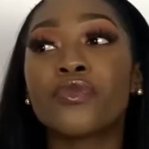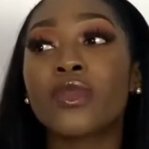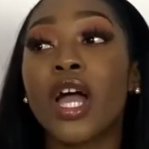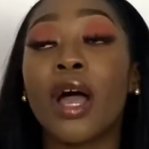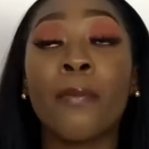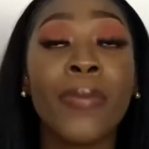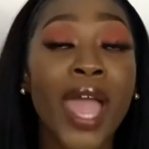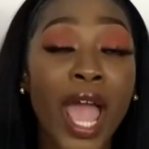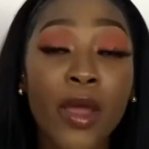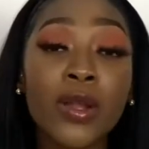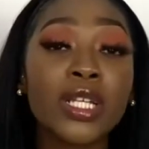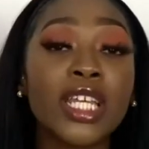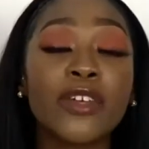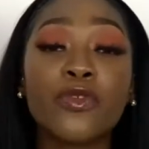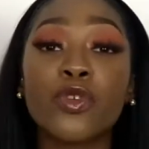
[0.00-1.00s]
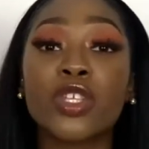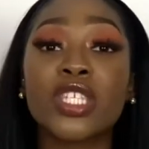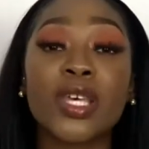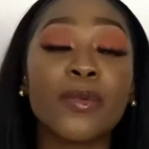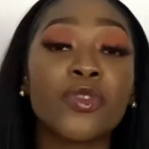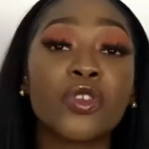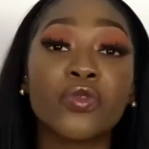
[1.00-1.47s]
apparently for
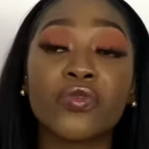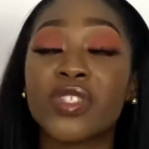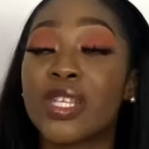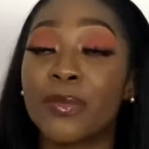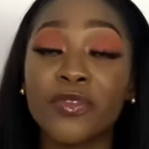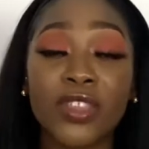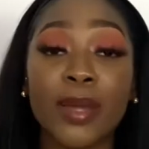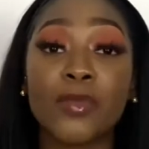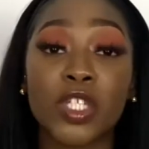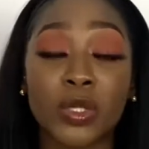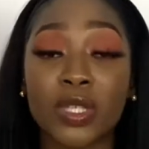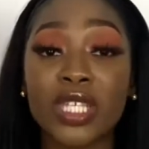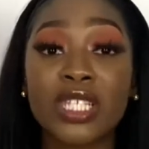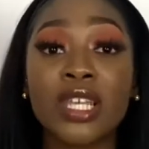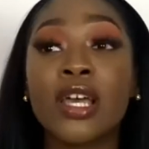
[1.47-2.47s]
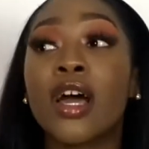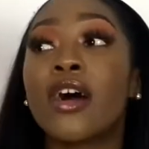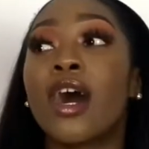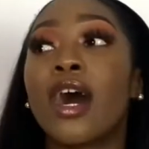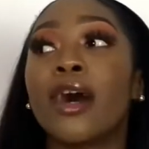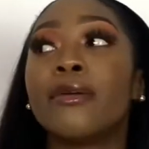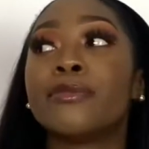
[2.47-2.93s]
some of them do this
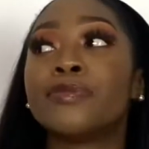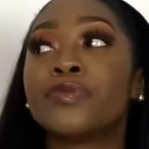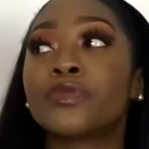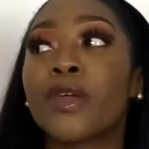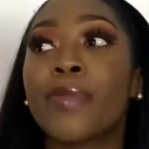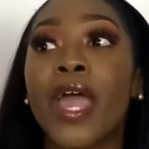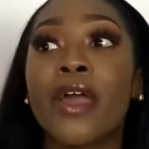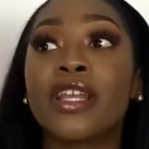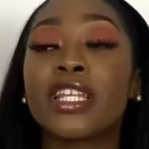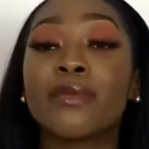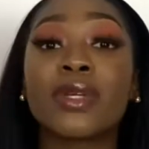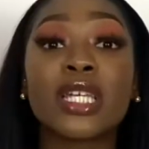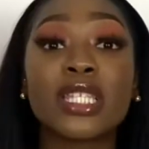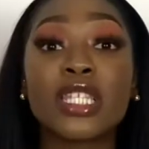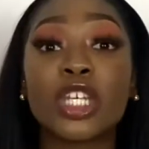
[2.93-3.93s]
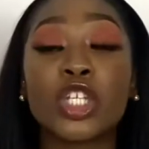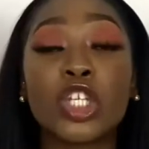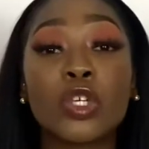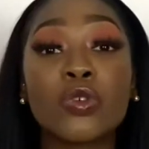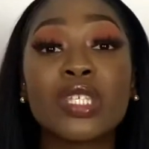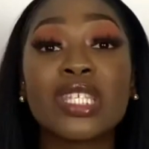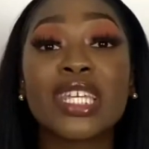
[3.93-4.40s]
apparently because they're
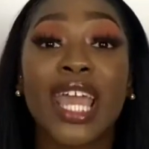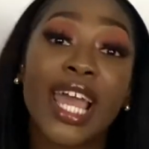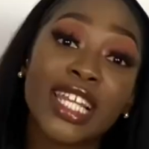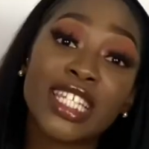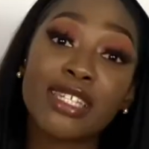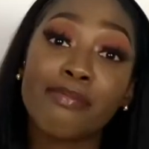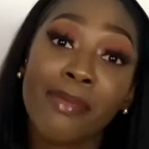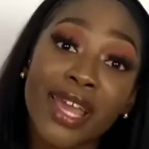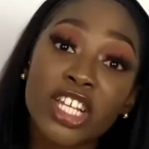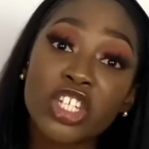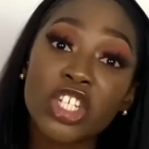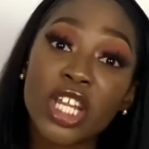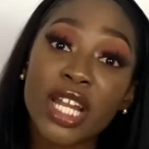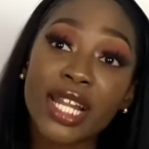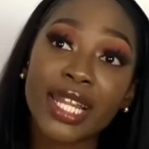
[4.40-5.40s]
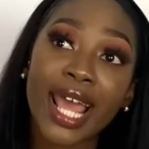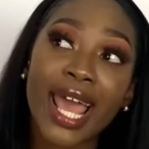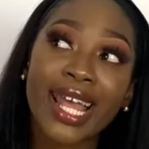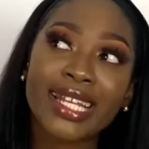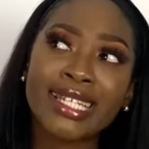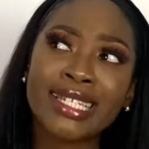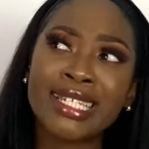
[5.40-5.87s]
too scared to mention
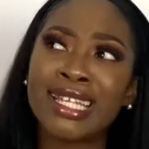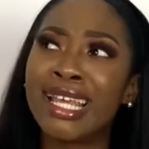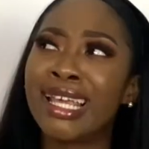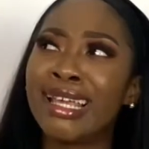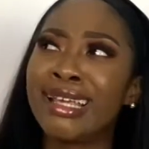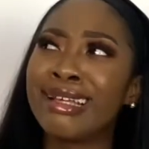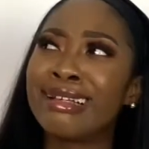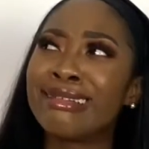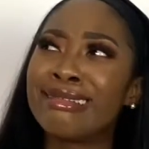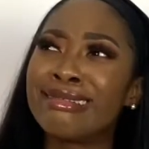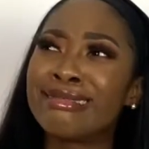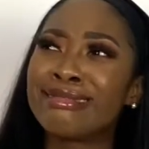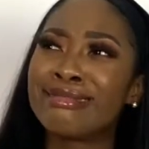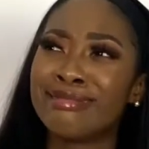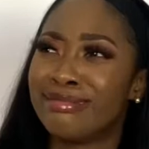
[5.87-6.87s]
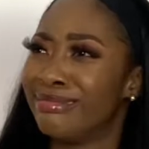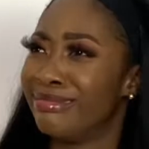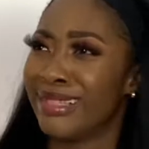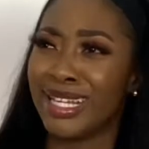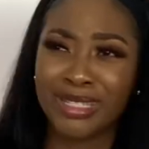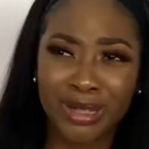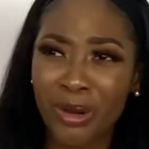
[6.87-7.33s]
that
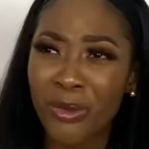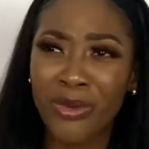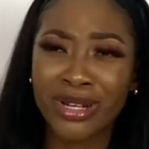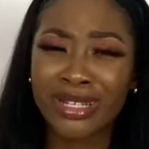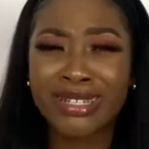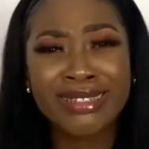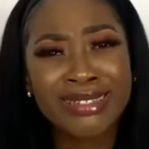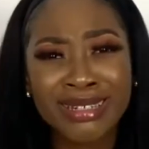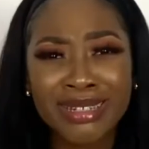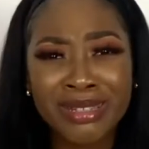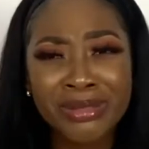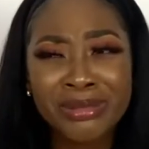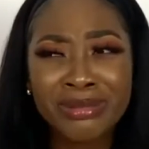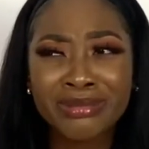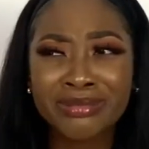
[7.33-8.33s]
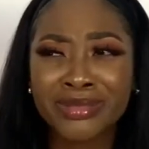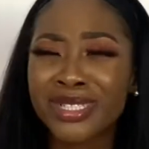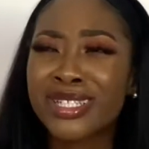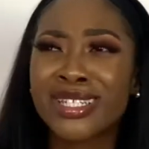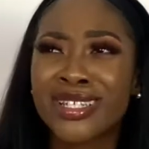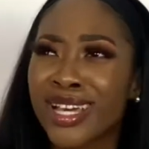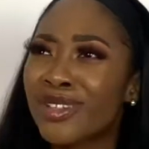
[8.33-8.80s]
they don't want to continue, which
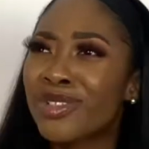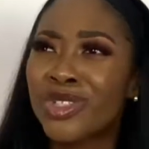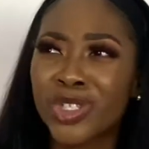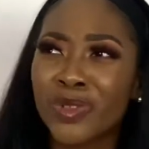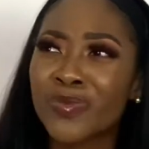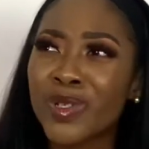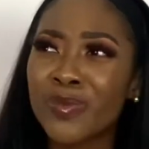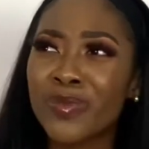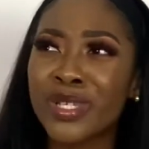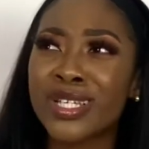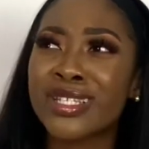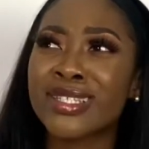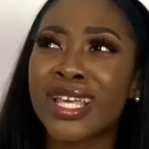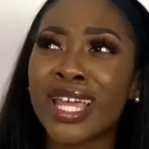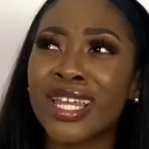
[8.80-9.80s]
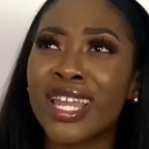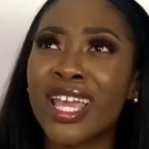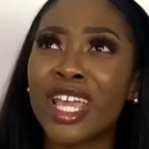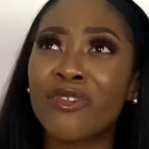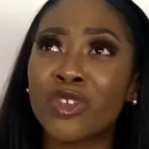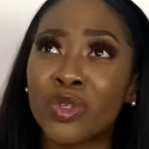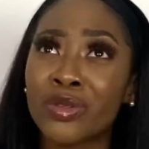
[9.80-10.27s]
is kind of stupid because then
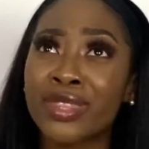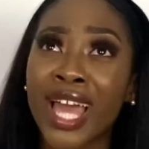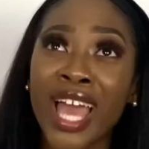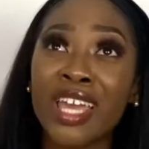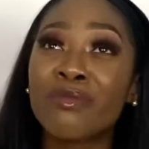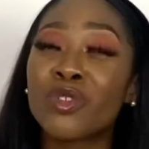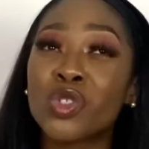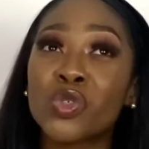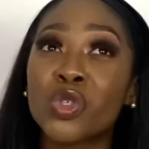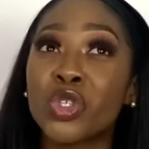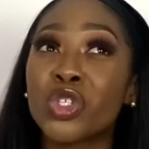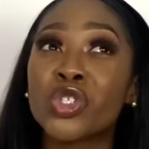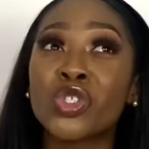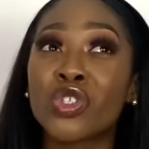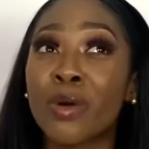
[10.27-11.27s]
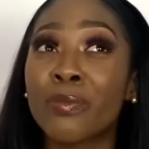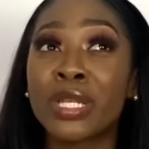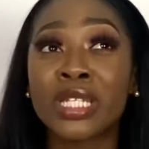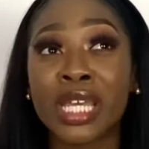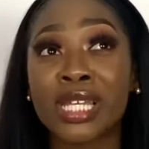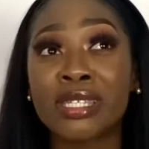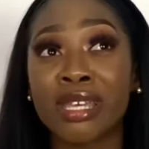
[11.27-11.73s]
if you're that immature you should not be
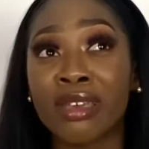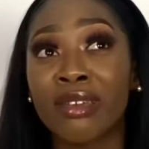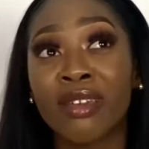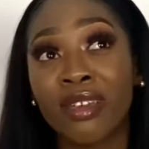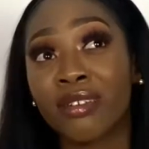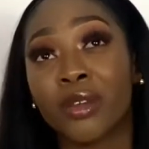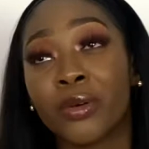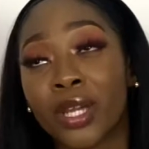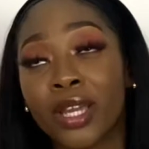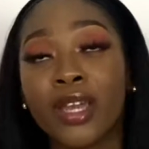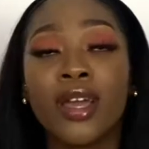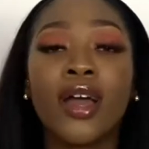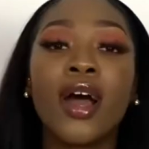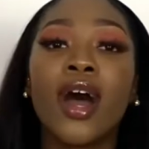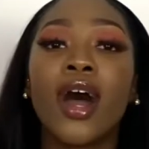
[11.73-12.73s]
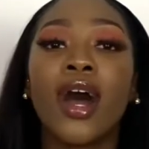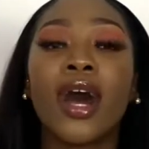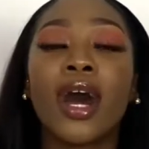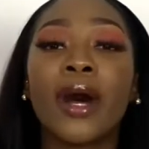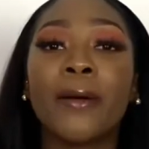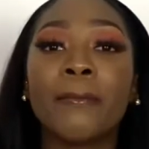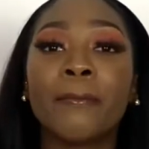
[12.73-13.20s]
dating anyway.
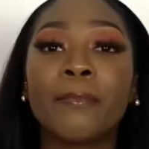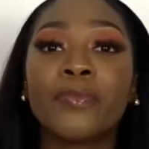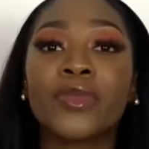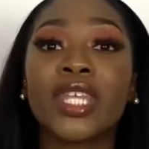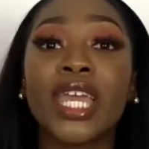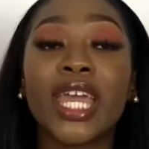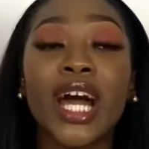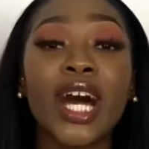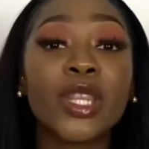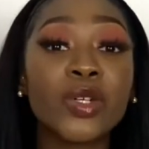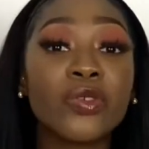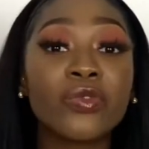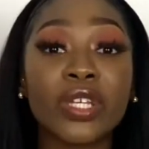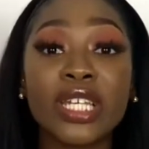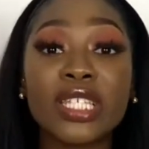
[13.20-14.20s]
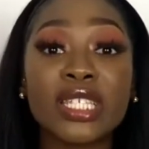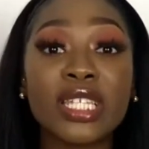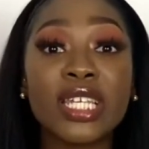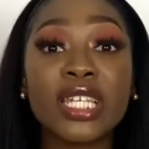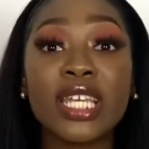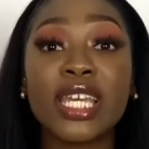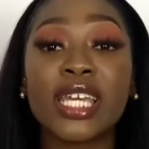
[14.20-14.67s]
The other
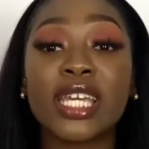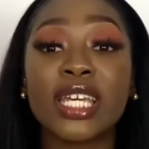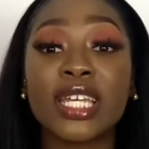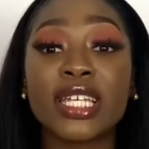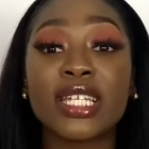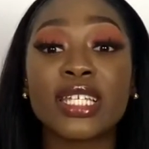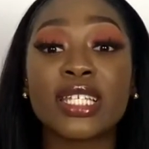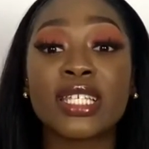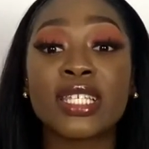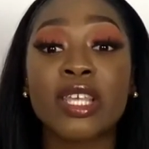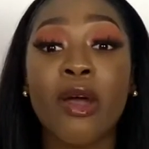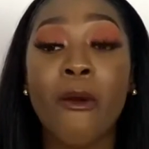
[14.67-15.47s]
reason is